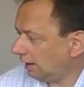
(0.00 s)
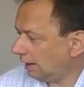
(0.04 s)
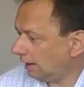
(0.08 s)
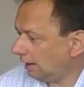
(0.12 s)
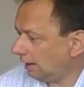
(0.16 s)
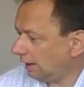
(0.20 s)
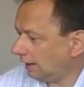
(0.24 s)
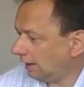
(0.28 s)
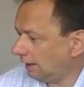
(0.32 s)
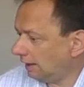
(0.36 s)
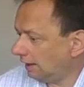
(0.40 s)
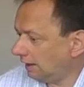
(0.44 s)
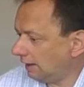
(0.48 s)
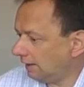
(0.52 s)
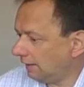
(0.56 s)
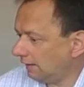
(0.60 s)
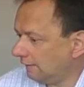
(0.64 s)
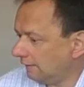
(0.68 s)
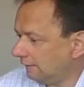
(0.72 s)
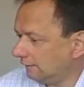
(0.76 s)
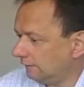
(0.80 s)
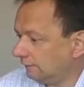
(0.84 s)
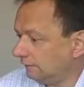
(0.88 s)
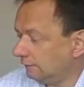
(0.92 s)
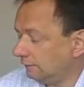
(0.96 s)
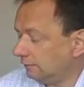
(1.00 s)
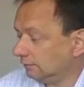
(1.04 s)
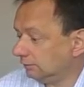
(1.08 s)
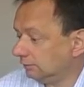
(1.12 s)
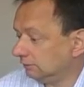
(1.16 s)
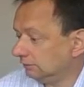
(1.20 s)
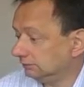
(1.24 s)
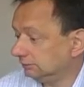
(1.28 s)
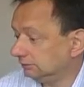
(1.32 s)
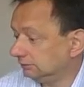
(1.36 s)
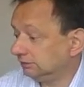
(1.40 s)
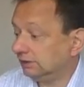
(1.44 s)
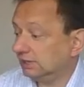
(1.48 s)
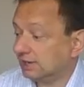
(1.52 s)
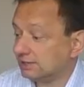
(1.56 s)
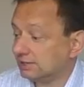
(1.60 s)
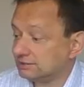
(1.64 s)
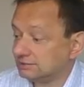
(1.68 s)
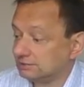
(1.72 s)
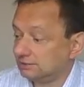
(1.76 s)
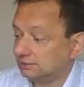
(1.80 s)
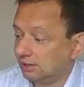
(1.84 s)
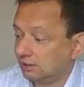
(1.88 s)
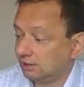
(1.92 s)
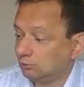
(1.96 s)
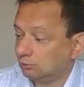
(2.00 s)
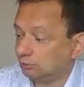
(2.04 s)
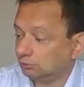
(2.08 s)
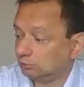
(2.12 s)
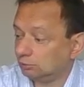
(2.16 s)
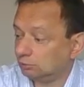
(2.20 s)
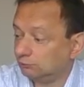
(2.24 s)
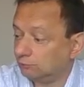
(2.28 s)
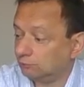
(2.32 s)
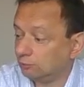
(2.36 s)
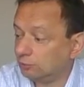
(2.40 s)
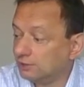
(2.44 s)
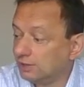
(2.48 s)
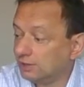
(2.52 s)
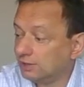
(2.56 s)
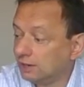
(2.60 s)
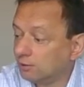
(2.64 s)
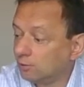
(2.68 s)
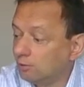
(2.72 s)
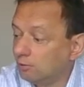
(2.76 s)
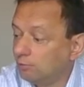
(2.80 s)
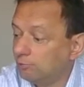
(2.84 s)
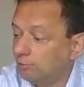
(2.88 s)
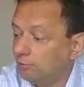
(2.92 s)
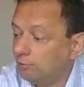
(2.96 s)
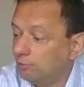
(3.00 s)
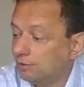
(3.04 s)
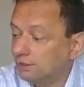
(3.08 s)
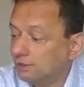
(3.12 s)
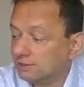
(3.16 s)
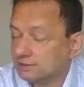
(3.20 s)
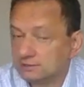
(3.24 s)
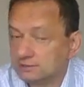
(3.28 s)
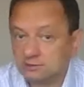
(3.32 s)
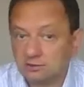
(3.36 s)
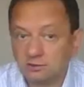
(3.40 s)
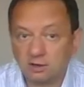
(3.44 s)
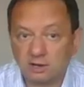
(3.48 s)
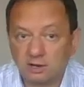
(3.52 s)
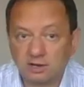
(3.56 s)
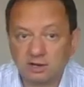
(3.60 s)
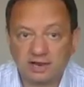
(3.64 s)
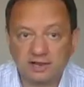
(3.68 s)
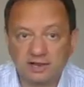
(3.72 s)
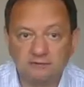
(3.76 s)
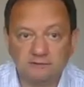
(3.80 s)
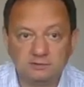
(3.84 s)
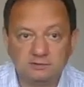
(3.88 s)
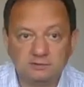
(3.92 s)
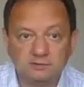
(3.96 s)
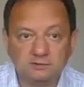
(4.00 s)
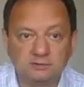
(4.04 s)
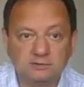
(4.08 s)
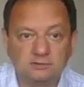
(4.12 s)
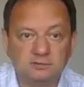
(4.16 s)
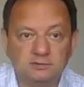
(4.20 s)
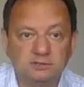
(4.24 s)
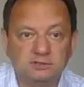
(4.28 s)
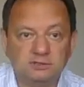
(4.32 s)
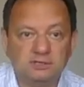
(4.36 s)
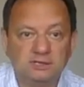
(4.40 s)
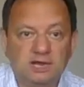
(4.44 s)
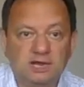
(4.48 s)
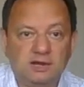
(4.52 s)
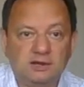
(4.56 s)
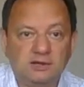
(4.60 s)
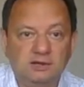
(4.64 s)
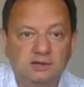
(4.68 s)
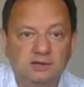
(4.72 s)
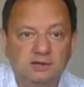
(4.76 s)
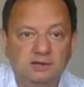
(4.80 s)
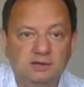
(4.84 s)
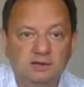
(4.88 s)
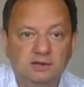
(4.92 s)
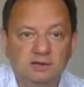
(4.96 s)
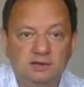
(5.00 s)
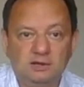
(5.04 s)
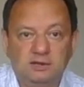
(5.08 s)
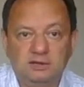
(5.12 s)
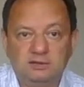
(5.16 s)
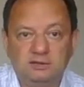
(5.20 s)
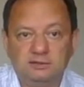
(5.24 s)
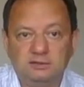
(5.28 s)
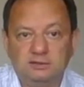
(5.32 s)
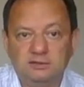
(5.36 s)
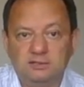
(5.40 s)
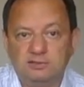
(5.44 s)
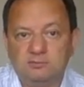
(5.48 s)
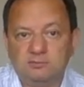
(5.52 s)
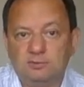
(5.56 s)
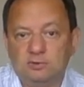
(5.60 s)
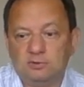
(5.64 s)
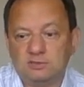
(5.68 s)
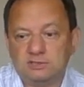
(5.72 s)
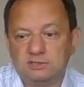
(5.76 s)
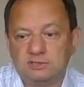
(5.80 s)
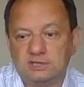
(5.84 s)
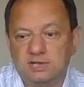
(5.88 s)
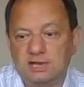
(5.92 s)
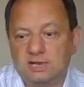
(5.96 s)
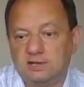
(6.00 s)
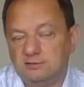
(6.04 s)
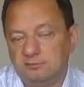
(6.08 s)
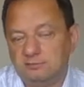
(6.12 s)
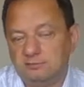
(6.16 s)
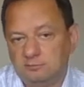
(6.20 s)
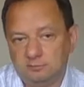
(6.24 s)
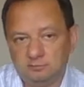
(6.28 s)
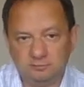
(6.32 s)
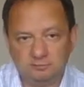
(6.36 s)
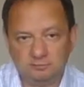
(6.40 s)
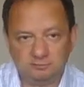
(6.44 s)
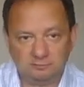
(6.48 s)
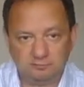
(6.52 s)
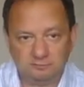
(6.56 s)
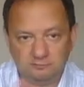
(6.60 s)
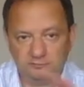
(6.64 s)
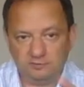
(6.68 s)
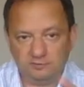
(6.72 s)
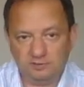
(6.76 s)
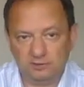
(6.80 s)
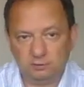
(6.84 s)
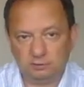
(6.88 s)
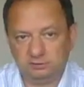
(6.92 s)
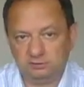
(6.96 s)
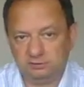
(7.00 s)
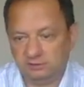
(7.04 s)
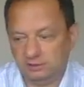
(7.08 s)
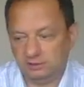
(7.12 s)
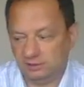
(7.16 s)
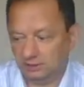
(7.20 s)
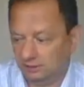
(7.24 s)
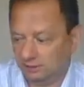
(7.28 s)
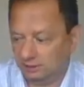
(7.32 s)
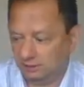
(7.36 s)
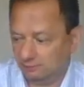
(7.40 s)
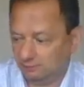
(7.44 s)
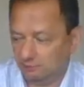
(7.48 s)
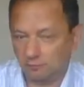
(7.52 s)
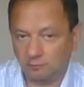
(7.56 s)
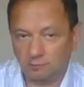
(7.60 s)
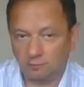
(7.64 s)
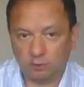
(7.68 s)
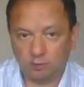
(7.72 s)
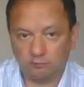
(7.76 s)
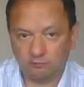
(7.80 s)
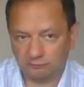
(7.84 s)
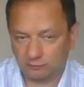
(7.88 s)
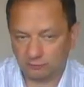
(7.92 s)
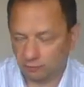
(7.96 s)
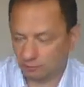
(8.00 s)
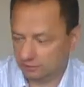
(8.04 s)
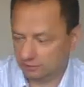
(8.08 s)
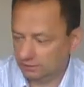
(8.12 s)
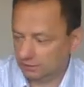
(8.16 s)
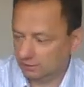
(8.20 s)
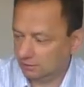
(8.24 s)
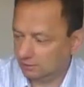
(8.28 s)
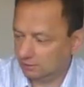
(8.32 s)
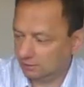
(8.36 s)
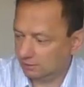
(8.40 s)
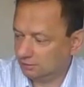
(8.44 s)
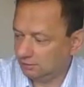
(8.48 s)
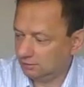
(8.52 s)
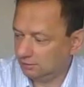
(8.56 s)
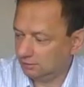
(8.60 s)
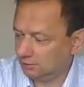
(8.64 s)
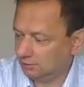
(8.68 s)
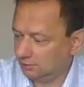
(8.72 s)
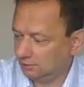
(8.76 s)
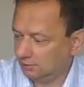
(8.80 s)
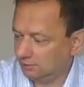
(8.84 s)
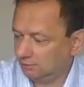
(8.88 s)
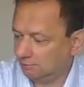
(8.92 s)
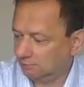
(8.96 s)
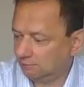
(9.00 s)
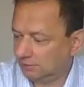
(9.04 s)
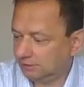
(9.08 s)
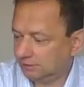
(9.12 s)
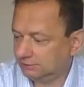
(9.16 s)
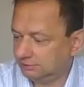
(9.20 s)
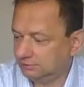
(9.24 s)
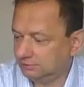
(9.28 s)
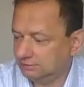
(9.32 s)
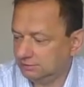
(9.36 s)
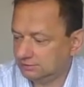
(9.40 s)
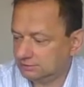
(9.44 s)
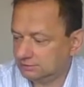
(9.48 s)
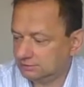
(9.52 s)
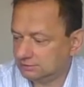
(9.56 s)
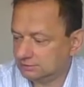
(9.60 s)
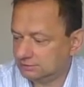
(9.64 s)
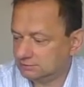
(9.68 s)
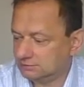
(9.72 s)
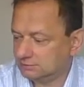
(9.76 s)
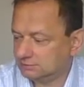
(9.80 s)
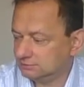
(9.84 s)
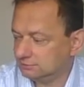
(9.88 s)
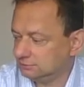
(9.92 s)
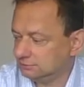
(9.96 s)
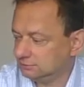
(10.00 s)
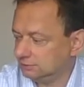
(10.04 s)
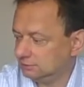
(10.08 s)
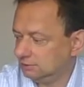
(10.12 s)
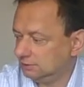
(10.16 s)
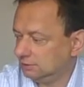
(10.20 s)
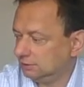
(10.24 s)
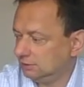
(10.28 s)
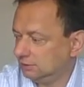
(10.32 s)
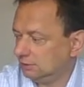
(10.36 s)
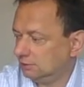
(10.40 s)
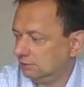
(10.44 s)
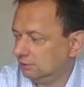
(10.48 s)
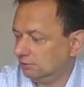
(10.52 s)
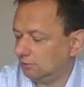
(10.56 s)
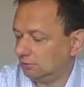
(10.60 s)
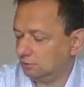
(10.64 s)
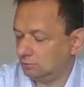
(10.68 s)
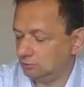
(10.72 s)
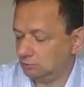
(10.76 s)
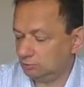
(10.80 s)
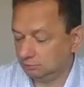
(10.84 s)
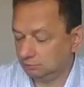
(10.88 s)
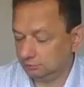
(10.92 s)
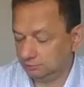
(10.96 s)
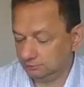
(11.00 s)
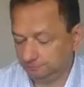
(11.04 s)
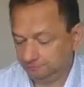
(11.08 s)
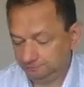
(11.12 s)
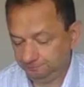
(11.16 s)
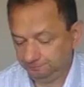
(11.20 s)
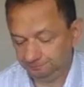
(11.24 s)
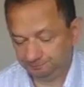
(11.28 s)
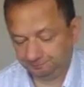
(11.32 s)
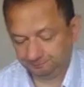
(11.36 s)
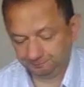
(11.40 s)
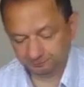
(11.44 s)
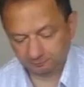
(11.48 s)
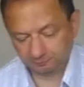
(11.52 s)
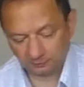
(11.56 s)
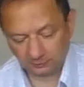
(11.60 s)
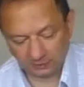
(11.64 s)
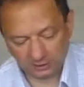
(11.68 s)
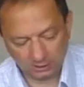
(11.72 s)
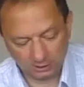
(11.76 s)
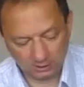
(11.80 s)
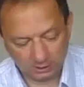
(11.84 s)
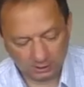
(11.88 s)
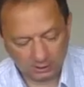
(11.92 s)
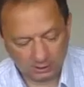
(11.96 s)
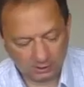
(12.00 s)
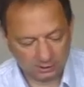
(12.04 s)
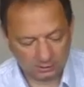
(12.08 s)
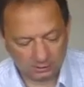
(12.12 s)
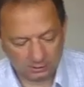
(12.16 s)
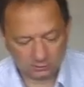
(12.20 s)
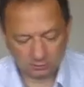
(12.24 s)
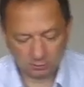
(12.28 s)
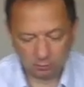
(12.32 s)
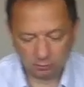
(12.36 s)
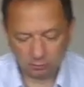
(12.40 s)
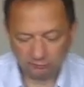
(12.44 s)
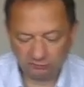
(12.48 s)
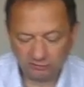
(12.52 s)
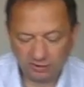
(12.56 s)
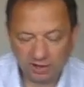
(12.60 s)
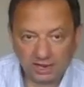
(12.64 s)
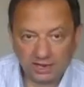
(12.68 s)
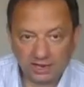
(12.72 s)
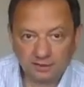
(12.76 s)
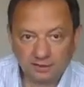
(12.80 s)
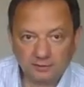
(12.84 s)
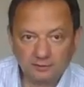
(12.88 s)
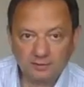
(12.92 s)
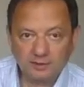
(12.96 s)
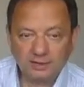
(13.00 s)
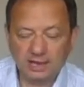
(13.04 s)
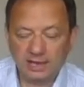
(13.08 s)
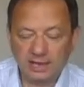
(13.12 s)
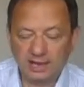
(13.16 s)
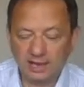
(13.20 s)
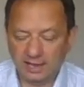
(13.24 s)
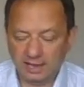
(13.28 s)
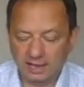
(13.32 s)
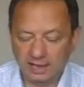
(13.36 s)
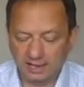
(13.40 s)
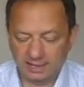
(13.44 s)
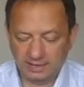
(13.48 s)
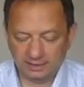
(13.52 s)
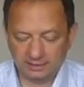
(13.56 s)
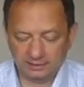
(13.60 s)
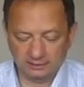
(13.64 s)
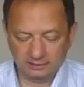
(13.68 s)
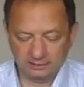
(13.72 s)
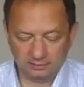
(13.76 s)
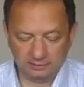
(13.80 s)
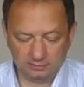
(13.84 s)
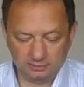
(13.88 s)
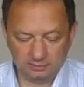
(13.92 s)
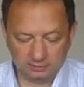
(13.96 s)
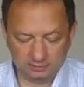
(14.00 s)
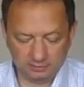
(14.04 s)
And there are still a lot of other components arrived, so they are here in this box. I will not take them off from here, but this is good so far. And